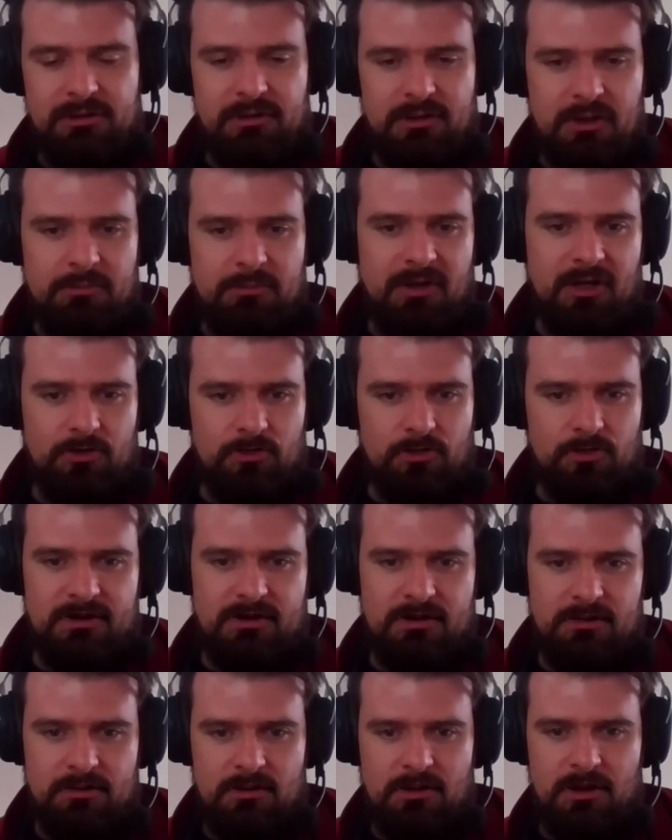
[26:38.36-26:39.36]
about when
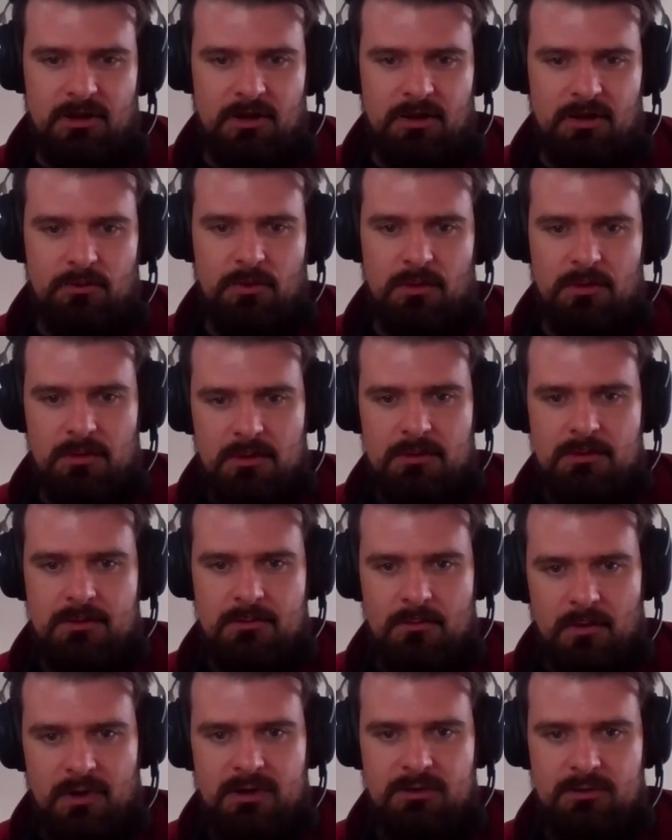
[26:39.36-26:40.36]
you
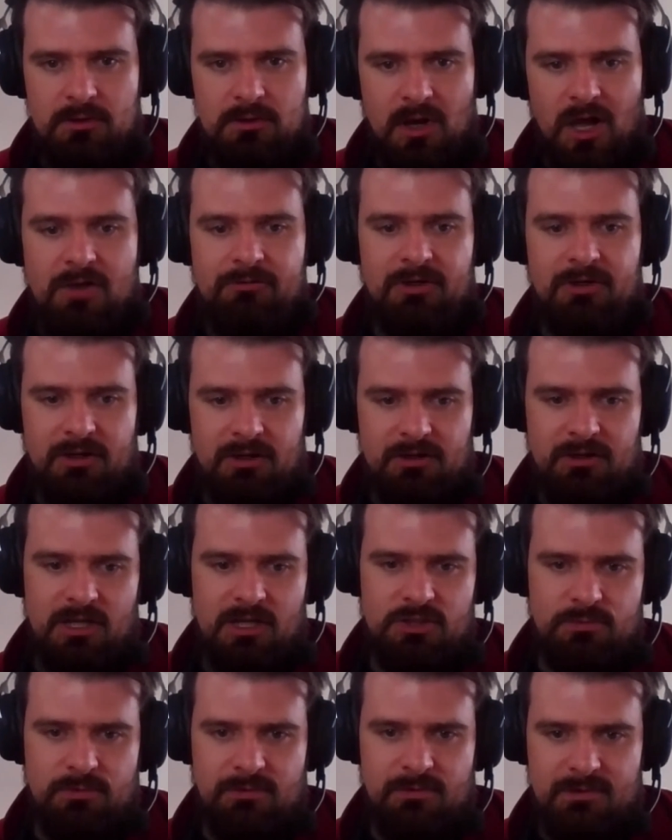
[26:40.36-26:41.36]
heavily
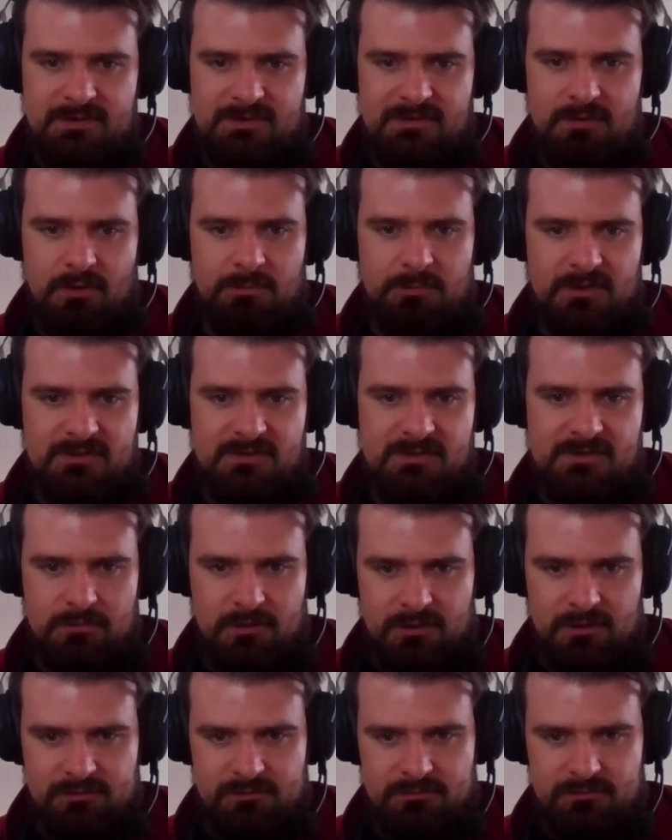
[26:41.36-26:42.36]
engage with these topics as
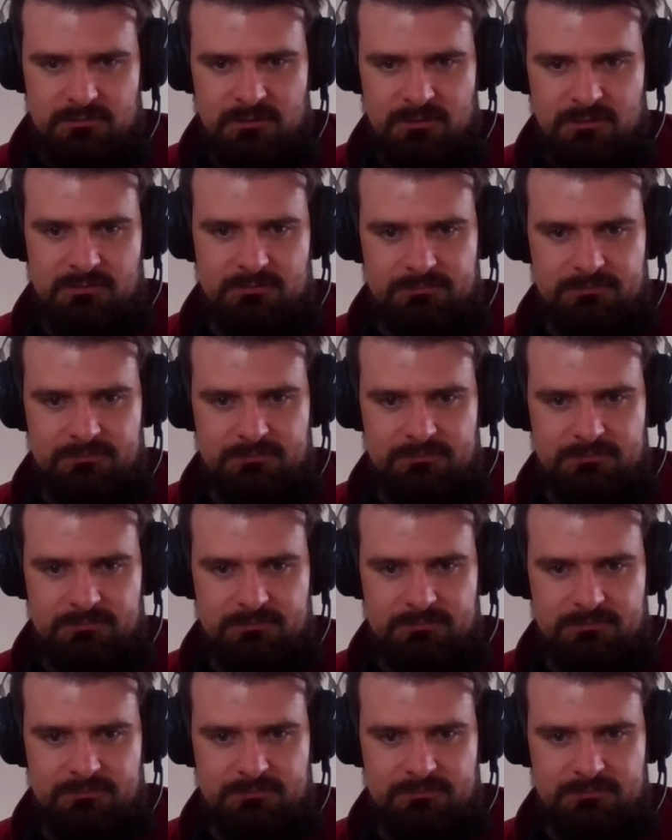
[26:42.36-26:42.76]
well, right?